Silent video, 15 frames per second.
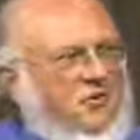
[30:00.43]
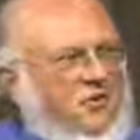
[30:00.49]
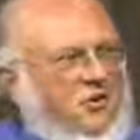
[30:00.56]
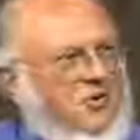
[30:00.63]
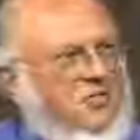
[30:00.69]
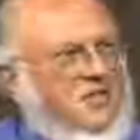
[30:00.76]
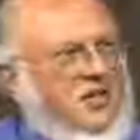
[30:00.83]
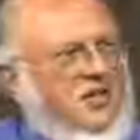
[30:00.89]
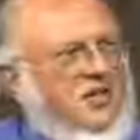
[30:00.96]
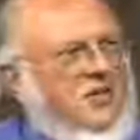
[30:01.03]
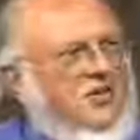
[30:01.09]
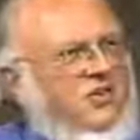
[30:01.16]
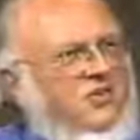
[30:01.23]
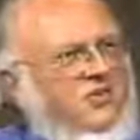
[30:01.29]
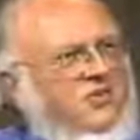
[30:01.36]
of groups, and
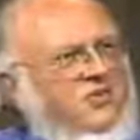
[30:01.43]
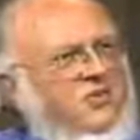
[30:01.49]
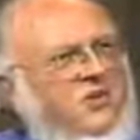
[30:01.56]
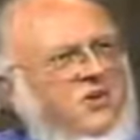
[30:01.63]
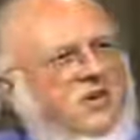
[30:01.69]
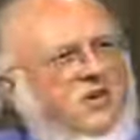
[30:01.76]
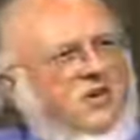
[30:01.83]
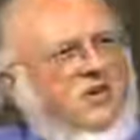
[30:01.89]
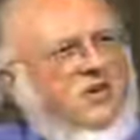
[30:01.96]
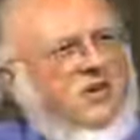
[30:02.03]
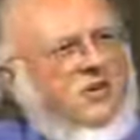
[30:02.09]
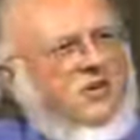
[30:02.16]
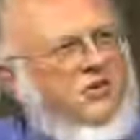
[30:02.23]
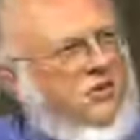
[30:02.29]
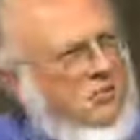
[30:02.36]
you're
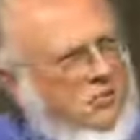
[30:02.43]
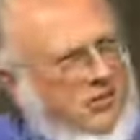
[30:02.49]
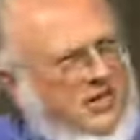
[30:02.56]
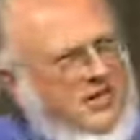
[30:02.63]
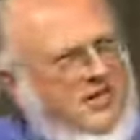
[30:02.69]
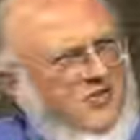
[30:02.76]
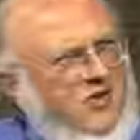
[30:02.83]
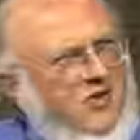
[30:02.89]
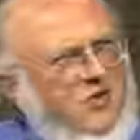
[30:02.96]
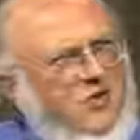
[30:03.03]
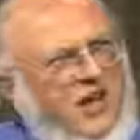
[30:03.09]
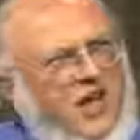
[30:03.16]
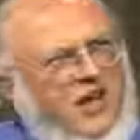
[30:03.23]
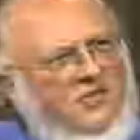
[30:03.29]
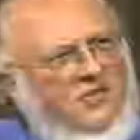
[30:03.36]
the president of the
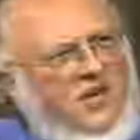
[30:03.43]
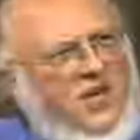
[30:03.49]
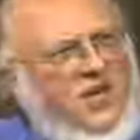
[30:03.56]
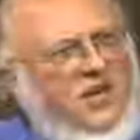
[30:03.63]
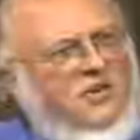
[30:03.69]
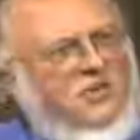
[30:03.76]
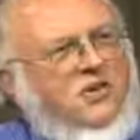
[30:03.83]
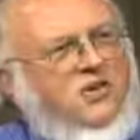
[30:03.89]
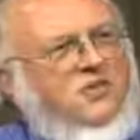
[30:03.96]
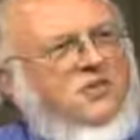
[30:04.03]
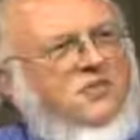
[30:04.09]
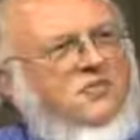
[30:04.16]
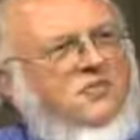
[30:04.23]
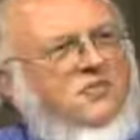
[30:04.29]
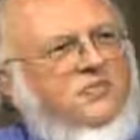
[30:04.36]
local
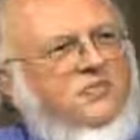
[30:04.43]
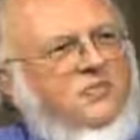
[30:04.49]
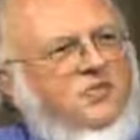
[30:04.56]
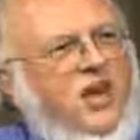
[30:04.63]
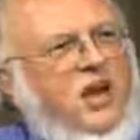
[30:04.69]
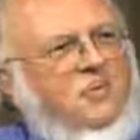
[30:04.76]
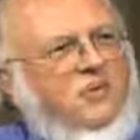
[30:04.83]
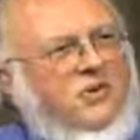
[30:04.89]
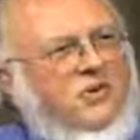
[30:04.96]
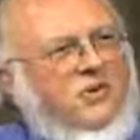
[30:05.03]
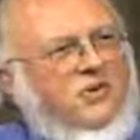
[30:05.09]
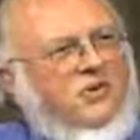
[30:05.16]
IVAW chapter.